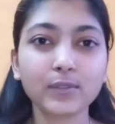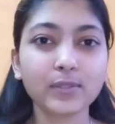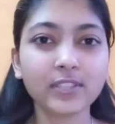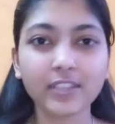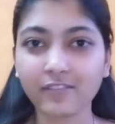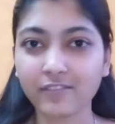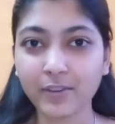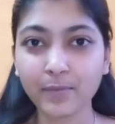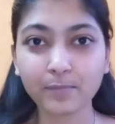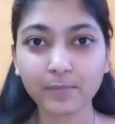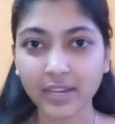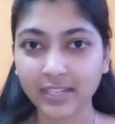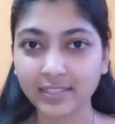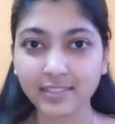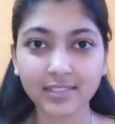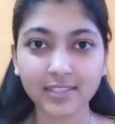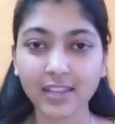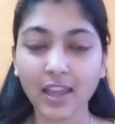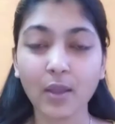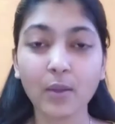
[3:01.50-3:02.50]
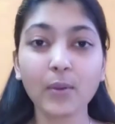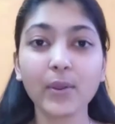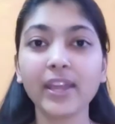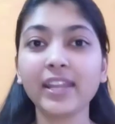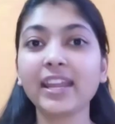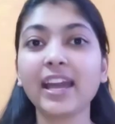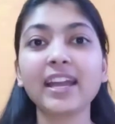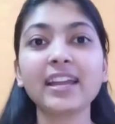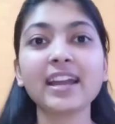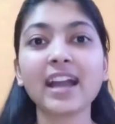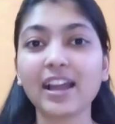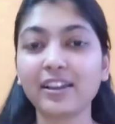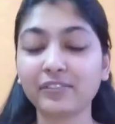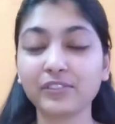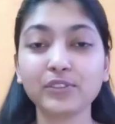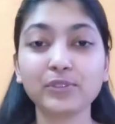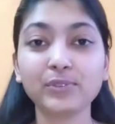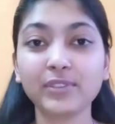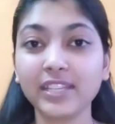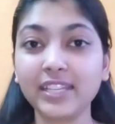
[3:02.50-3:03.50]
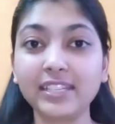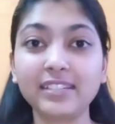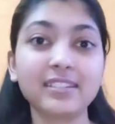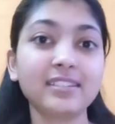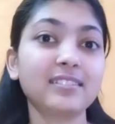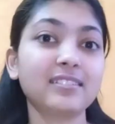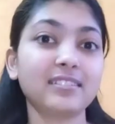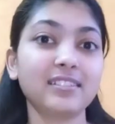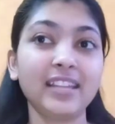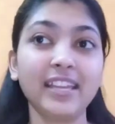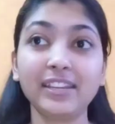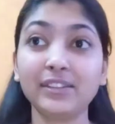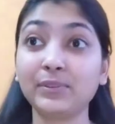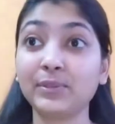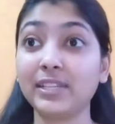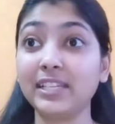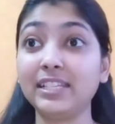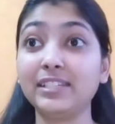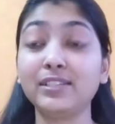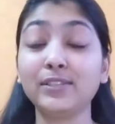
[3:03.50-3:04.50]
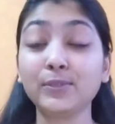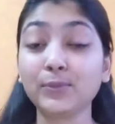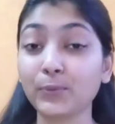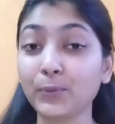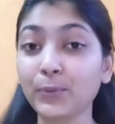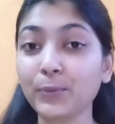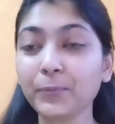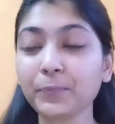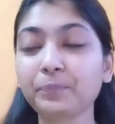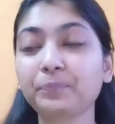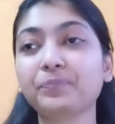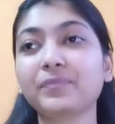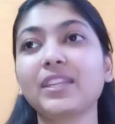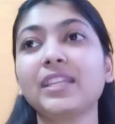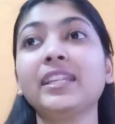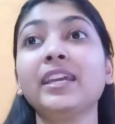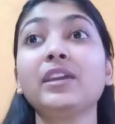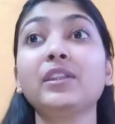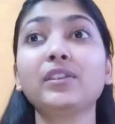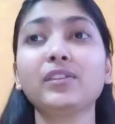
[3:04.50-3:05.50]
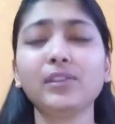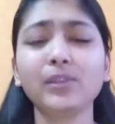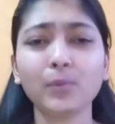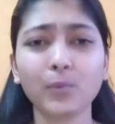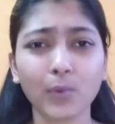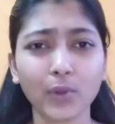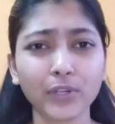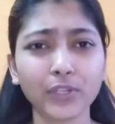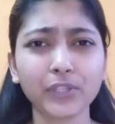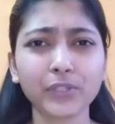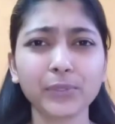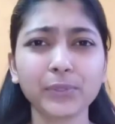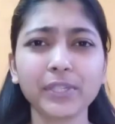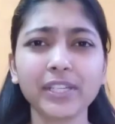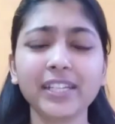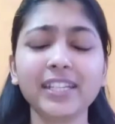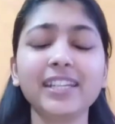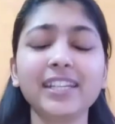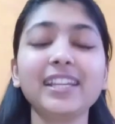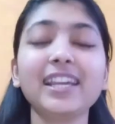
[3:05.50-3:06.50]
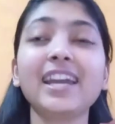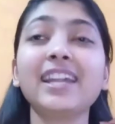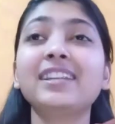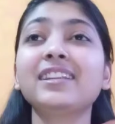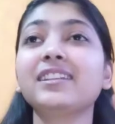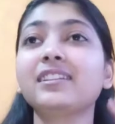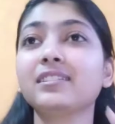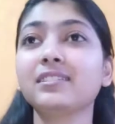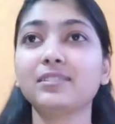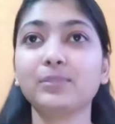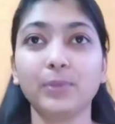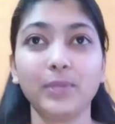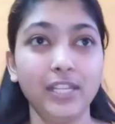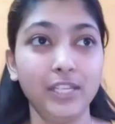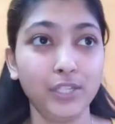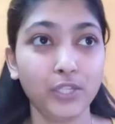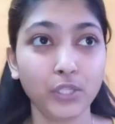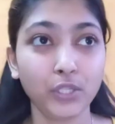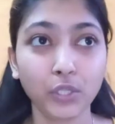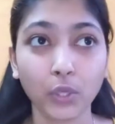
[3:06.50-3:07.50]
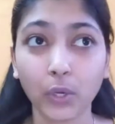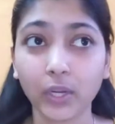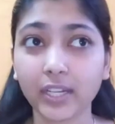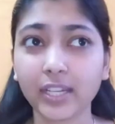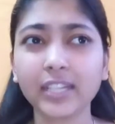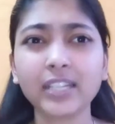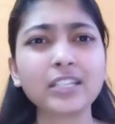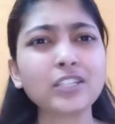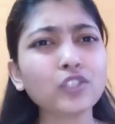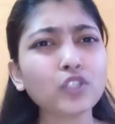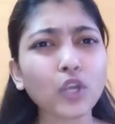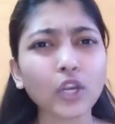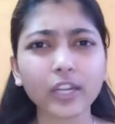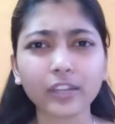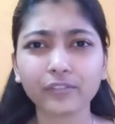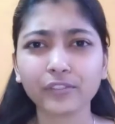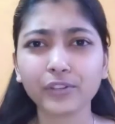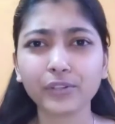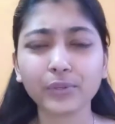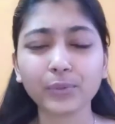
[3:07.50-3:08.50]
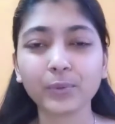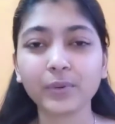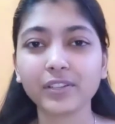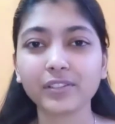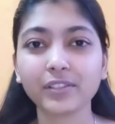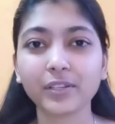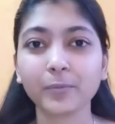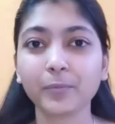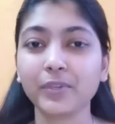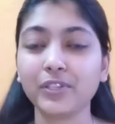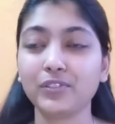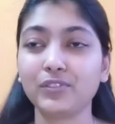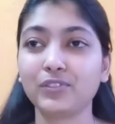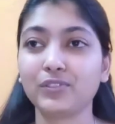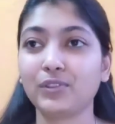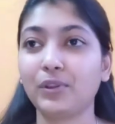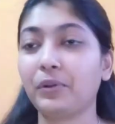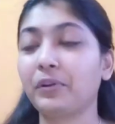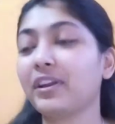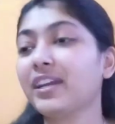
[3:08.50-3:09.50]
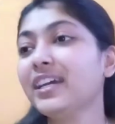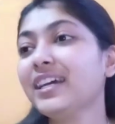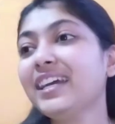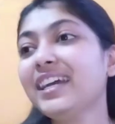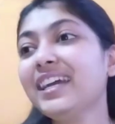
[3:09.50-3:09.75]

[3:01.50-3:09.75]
to 7 months now, and I have to read it like really soon, and I really wanted to read it, and it is really short. It is not even 200 pages long.